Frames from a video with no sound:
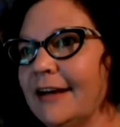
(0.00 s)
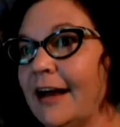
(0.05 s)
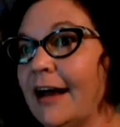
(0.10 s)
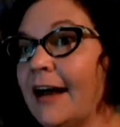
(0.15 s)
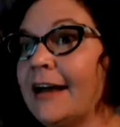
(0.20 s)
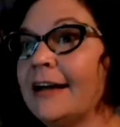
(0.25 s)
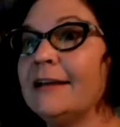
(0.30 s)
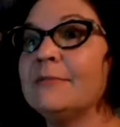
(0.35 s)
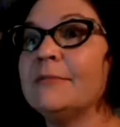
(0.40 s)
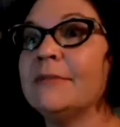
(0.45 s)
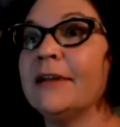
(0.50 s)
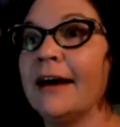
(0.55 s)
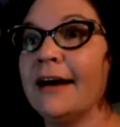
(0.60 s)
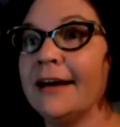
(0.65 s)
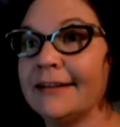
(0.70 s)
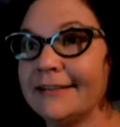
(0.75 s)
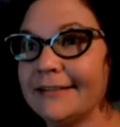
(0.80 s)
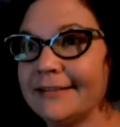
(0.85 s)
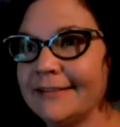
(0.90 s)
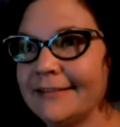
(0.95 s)
I am
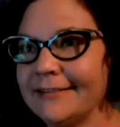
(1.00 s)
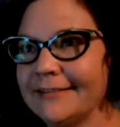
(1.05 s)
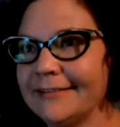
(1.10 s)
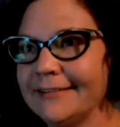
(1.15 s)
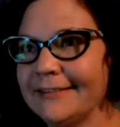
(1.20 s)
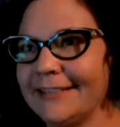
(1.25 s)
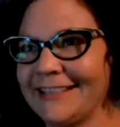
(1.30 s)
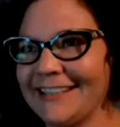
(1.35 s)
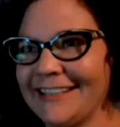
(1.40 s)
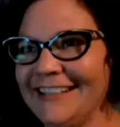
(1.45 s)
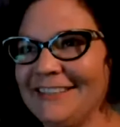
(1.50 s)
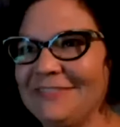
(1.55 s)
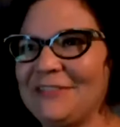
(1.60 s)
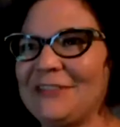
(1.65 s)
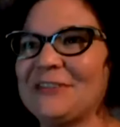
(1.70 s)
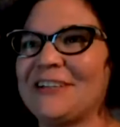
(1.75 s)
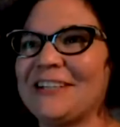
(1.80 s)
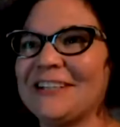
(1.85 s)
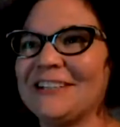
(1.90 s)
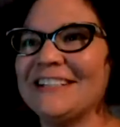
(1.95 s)
not, if
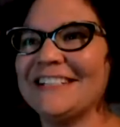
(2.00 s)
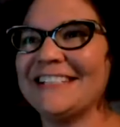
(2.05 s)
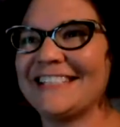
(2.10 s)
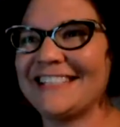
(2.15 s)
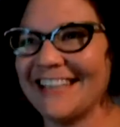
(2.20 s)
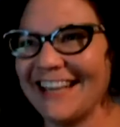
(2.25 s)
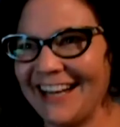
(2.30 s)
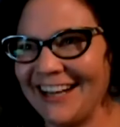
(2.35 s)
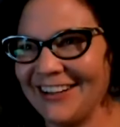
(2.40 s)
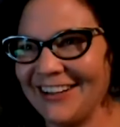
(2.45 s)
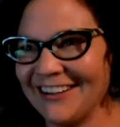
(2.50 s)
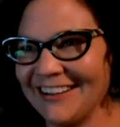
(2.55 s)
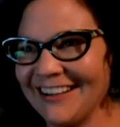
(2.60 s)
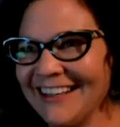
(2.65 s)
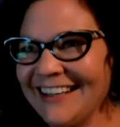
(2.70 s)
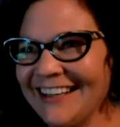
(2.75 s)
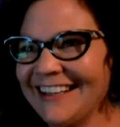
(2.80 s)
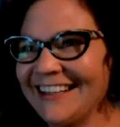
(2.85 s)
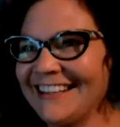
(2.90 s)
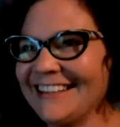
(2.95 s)
you couldn't tell,
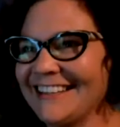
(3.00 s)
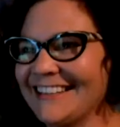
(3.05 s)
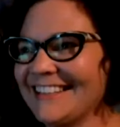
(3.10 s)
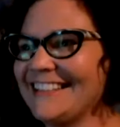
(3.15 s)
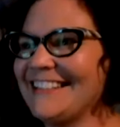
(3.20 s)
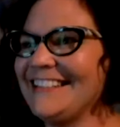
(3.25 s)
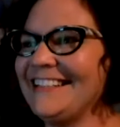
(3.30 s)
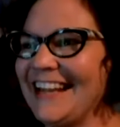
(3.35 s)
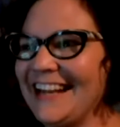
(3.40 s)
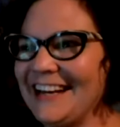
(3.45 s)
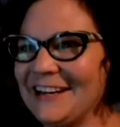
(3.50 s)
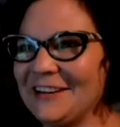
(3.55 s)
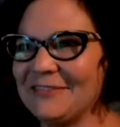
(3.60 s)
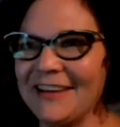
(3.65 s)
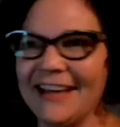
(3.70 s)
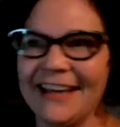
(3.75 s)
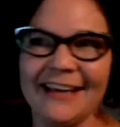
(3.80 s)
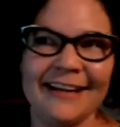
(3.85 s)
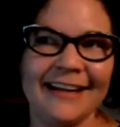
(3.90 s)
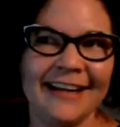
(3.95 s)
Native
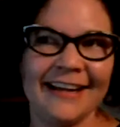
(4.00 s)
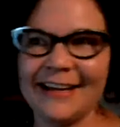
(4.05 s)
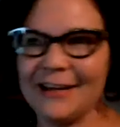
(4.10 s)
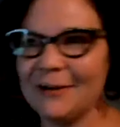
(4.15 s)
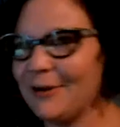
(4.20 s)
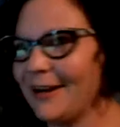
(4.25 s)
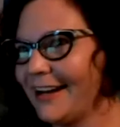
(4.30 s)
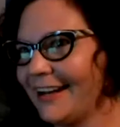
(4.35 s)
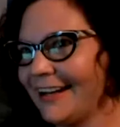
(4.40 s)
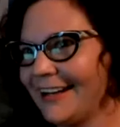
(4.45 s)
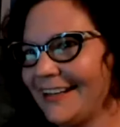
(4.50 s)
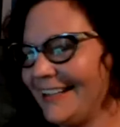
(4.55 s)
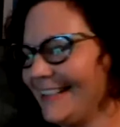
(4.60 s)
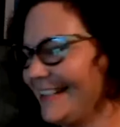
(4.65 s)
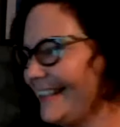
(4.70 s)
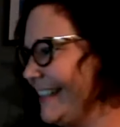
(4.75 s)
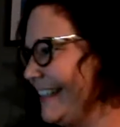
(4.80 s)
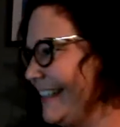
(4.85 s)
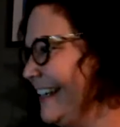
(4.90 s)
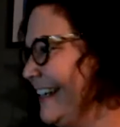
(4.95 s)
in any way.
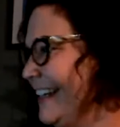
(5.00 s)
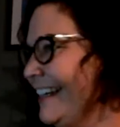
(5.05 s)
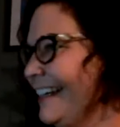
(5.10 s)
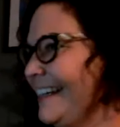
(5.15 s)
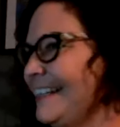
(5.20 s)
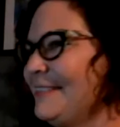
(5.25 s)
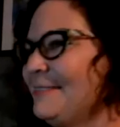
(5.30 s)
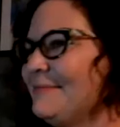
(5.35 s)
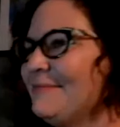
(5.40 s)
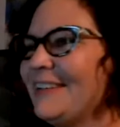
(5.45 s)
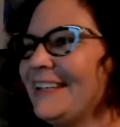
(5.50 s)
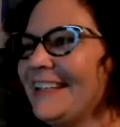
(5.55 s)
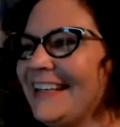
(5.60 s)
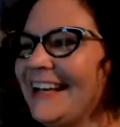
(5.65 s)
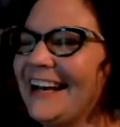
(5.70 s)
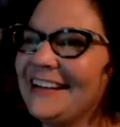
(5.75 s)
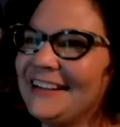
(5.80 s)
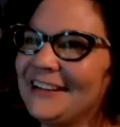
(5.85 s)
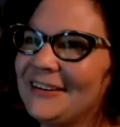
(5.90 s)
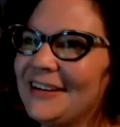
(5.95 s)
But
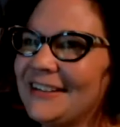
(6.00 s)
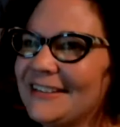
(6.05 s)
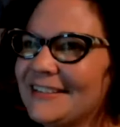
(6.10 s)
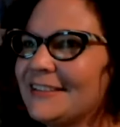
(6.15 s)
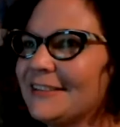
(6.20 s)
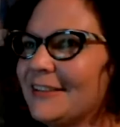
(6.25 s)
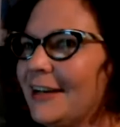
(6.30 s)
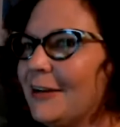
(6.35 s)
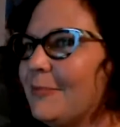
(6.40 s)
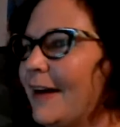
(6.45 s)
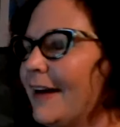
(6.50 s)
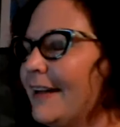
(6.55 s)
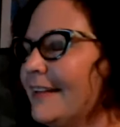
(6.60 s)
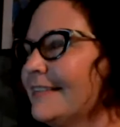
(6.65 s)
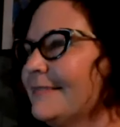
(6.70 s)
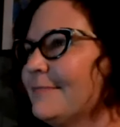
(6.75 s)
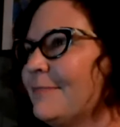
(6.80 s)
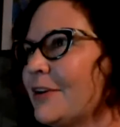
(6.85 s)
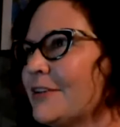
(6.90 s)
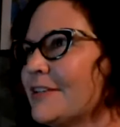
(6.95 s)
yeah, no, I still help out
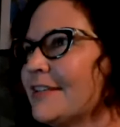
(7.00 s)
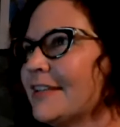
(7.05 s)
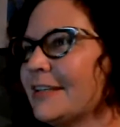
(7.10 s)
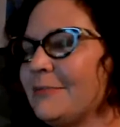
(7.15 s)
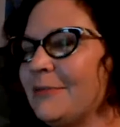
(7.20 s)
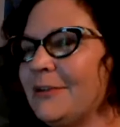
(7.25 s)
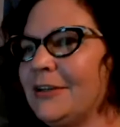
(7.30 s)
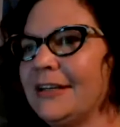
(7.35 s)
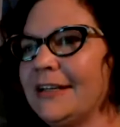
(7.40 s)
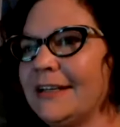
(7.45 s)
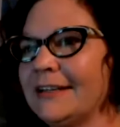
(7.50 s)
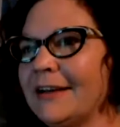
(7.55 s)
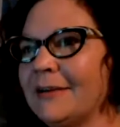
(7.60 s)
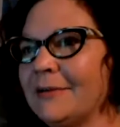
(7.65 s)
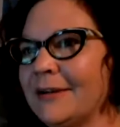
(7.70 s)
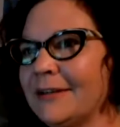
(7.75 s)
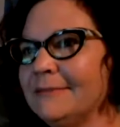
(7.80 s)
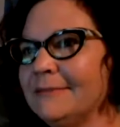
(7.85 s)
parts of the community in that way.